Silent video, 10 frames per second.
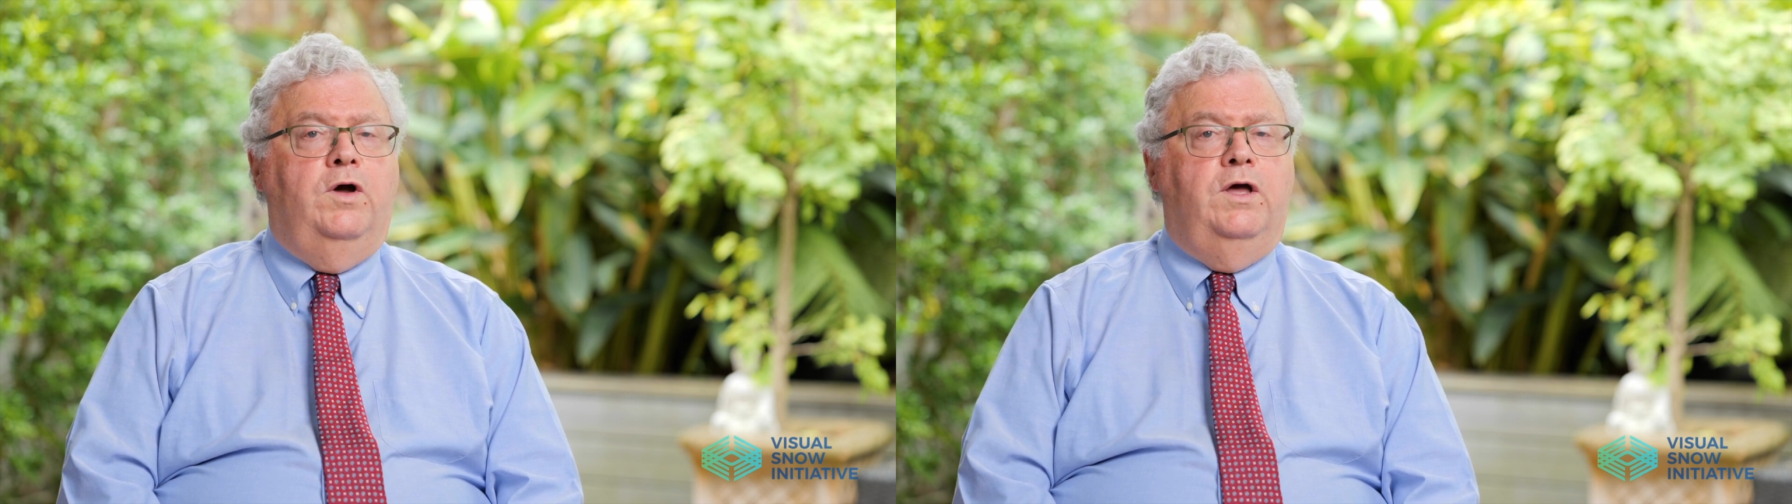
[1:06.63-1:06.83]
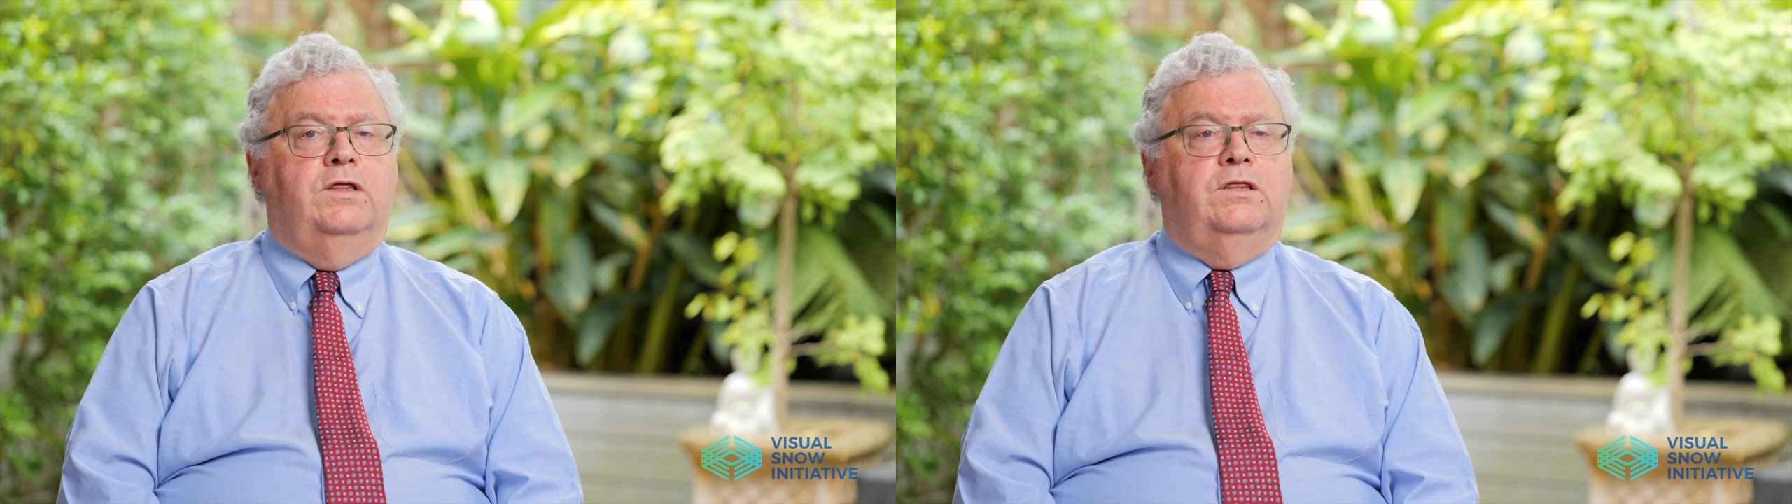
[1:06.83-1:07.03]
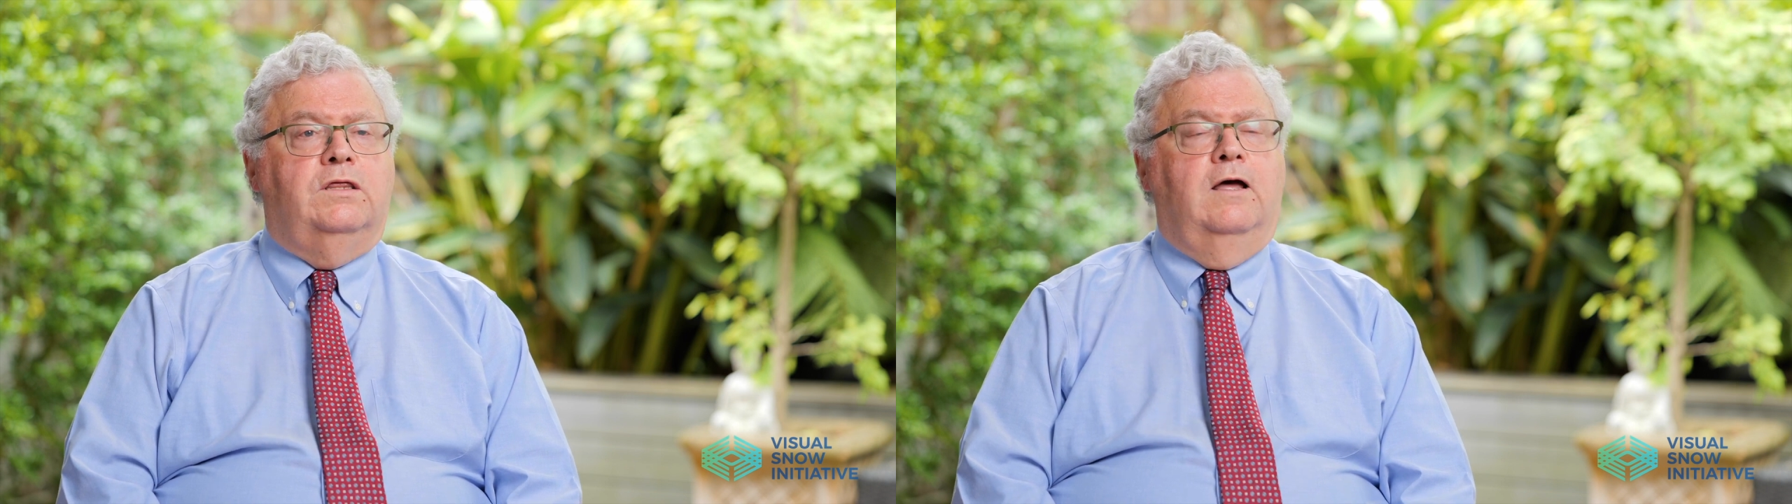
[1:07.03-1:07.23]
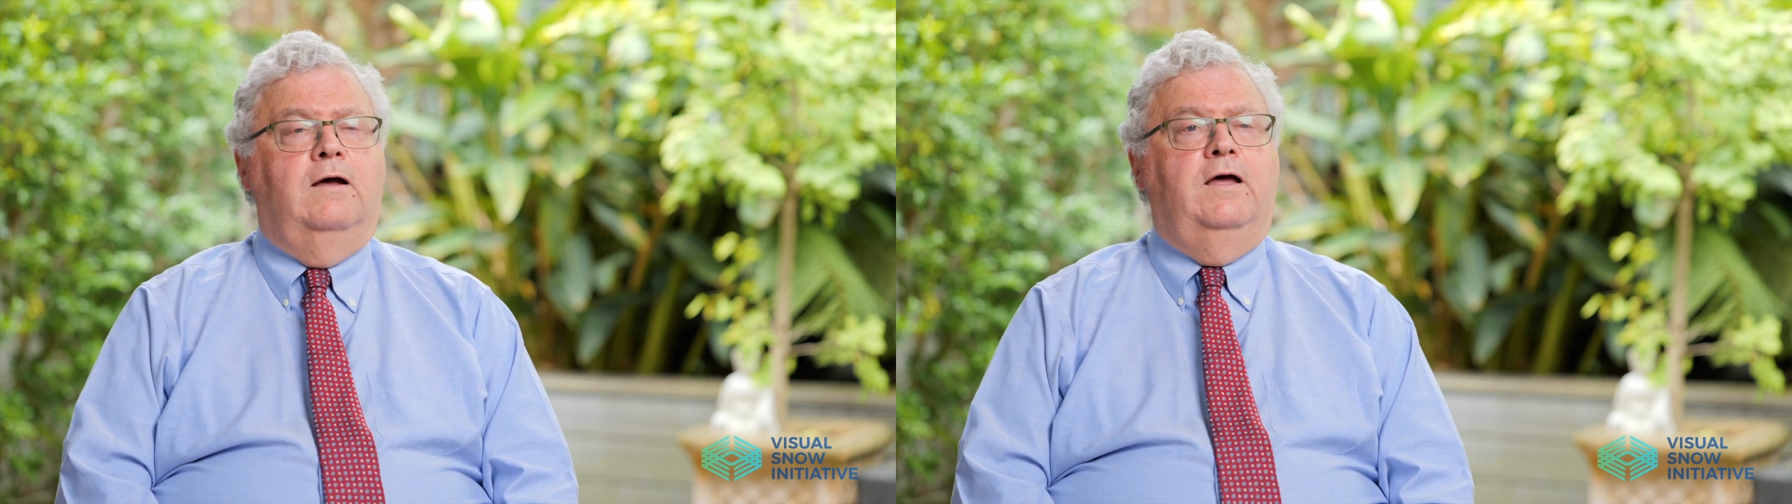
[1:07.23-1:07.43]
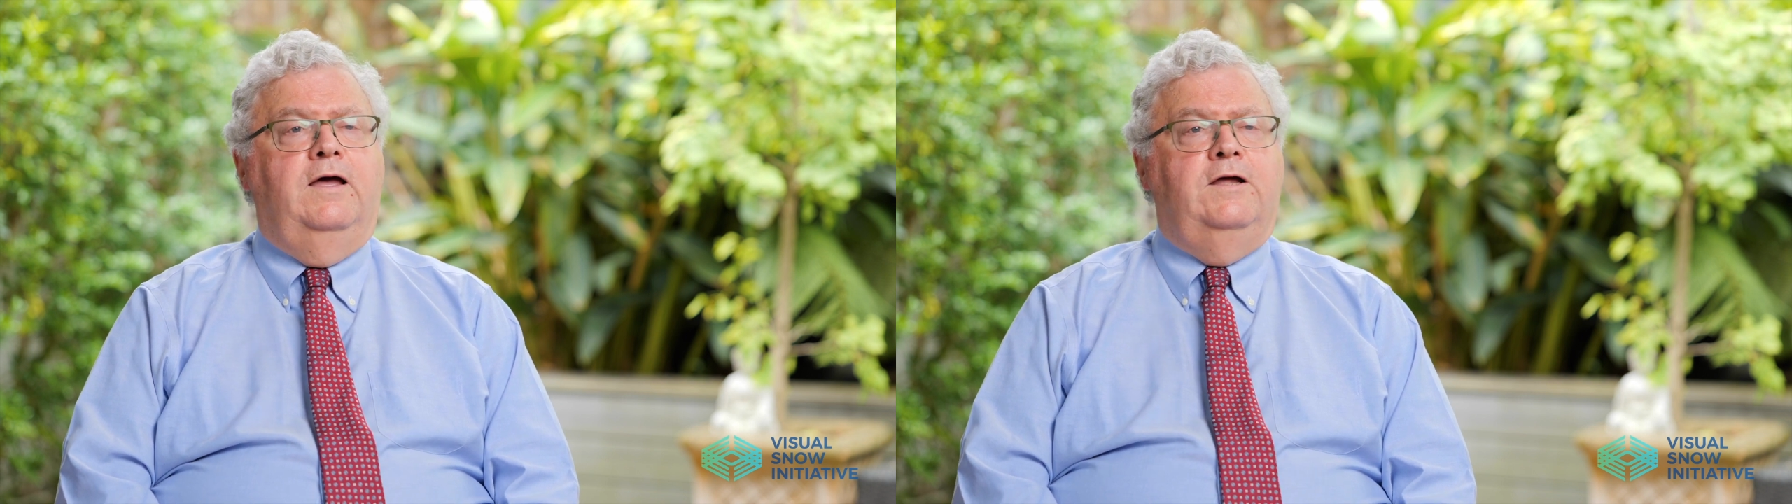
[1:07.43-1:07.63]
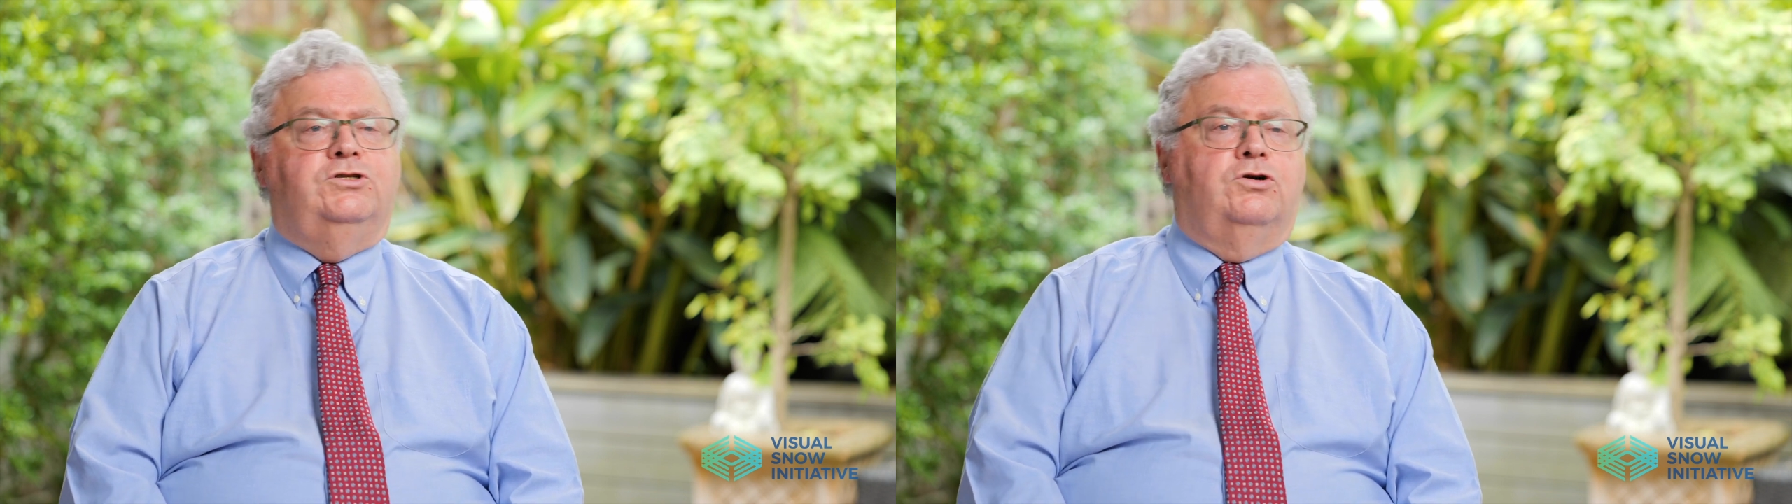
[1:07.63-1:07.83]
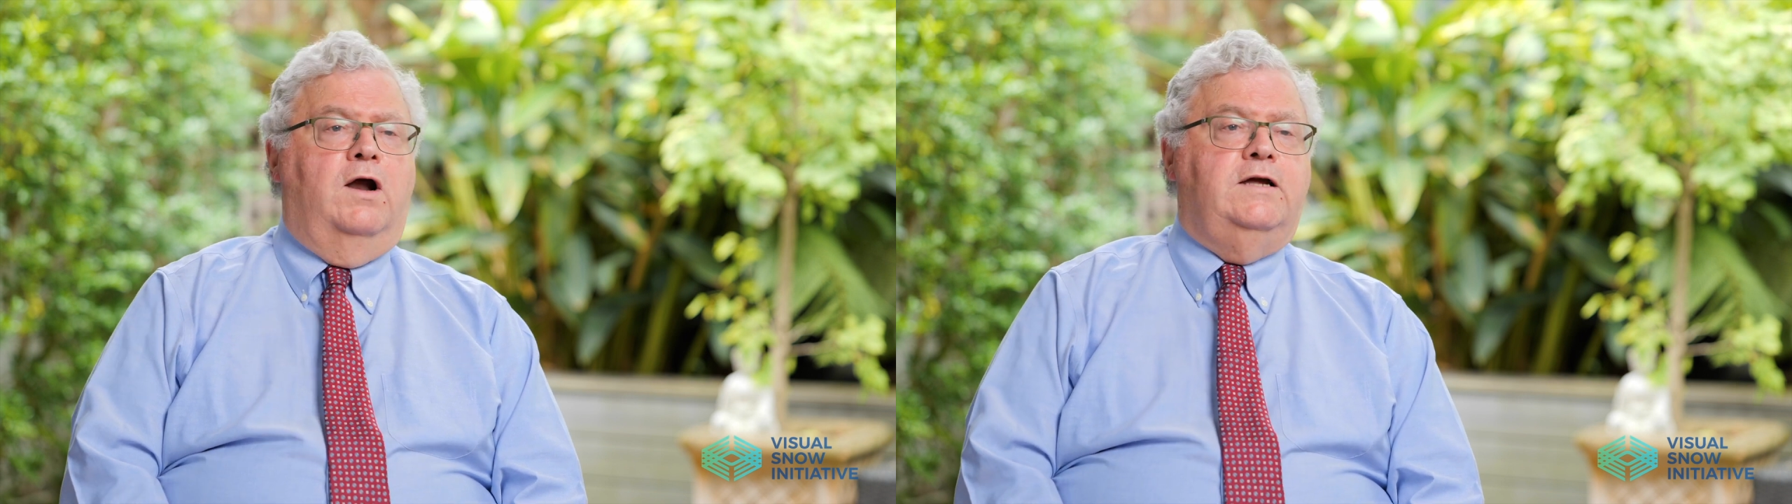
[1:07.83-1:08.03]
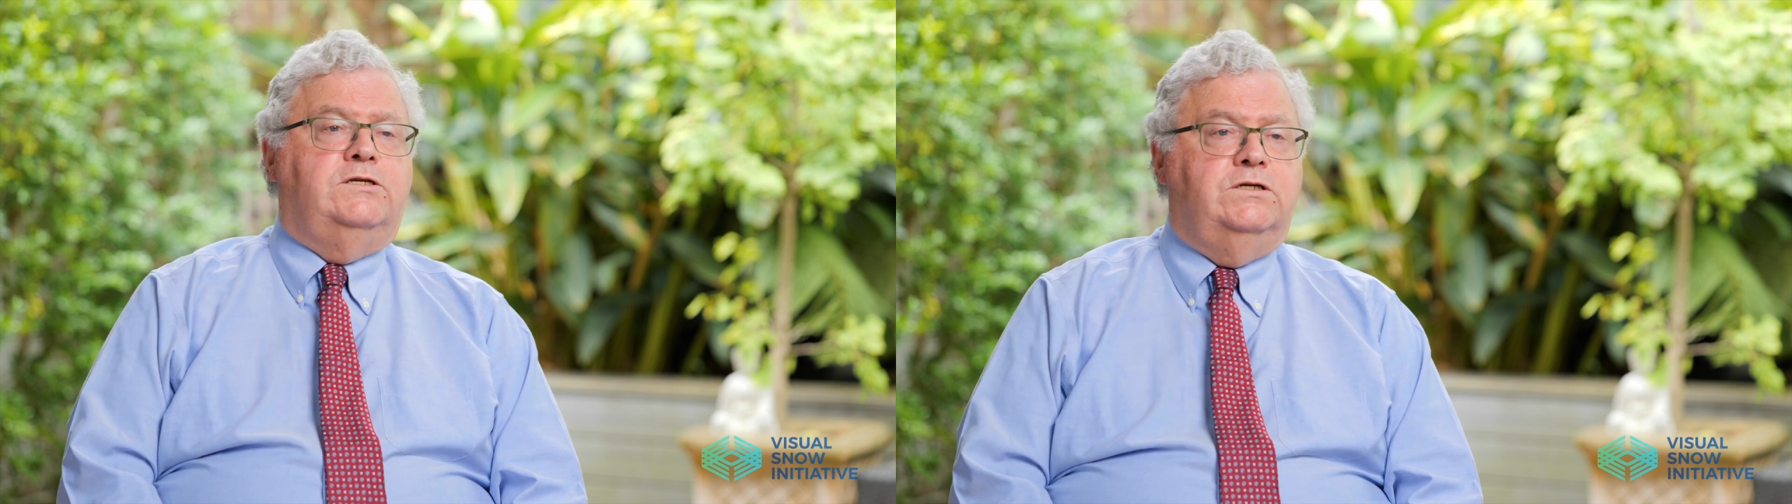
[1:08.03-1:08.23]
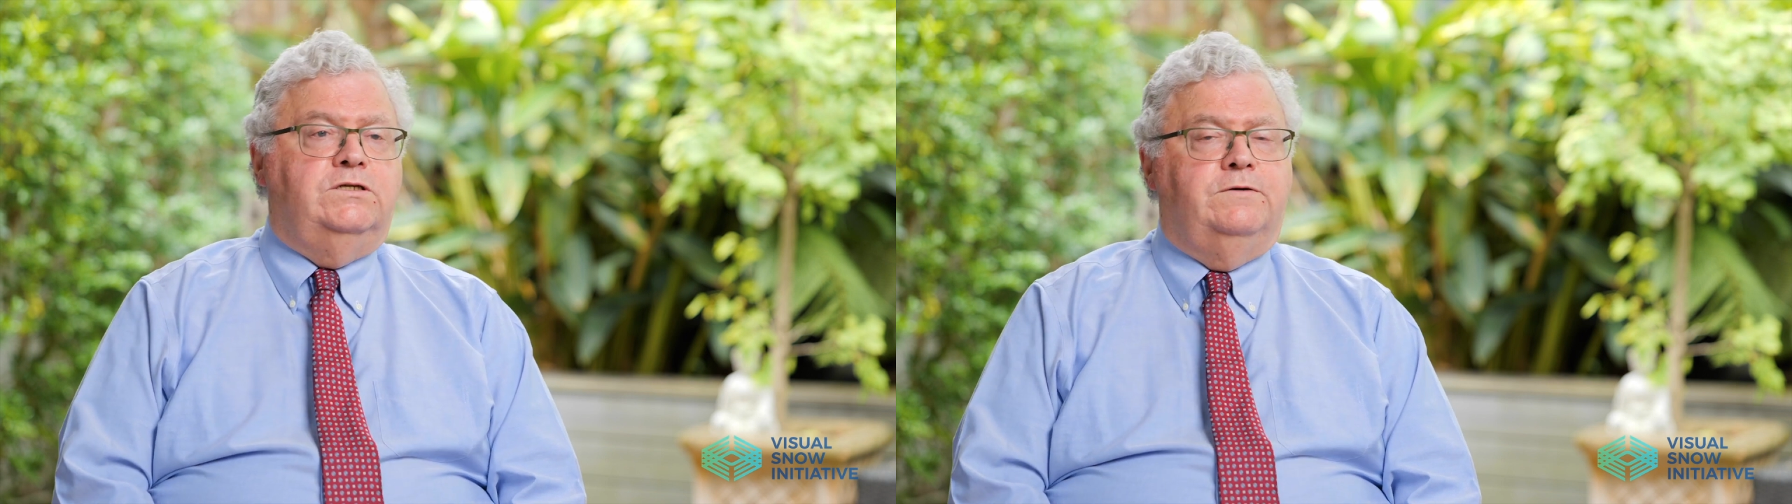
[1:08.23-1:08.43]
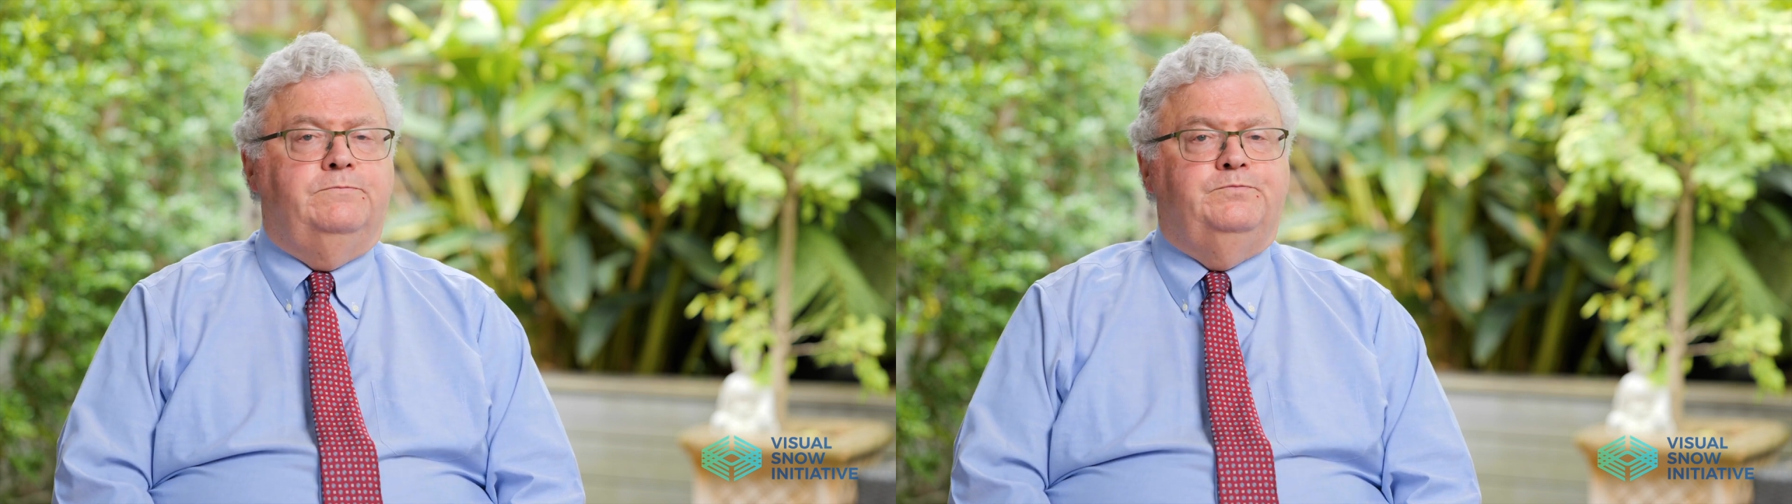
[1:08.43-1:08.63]
with
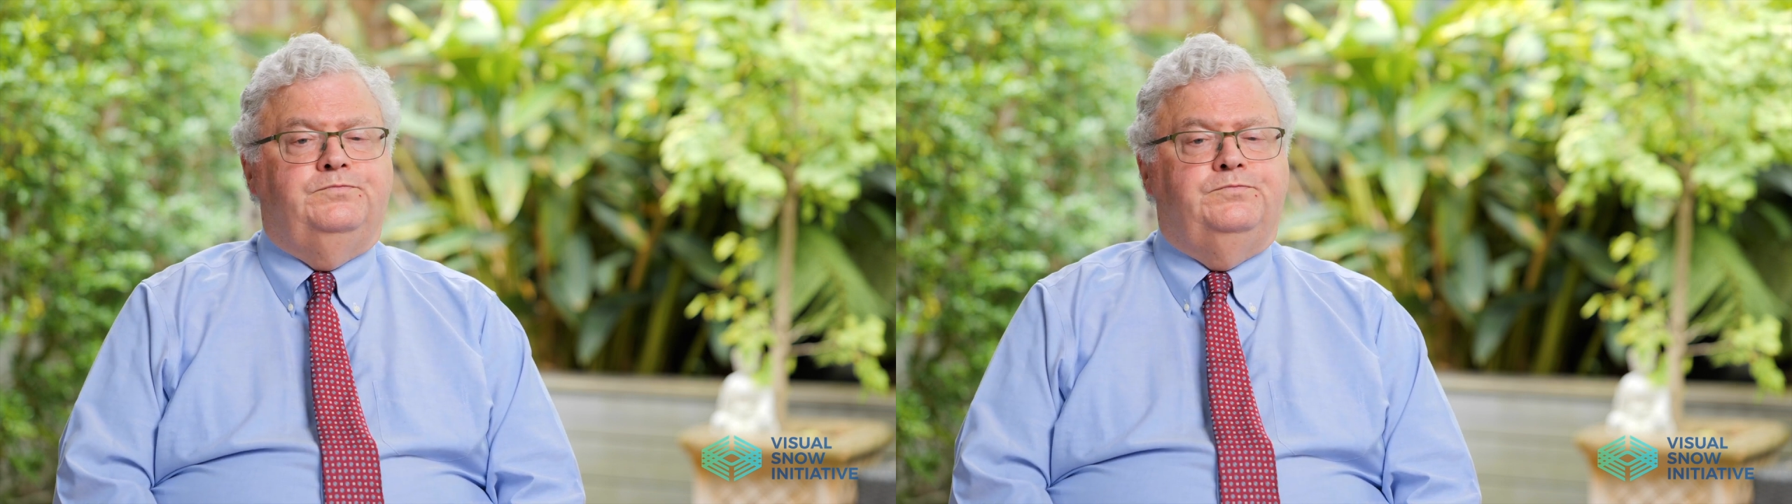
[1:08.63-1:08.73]
integrated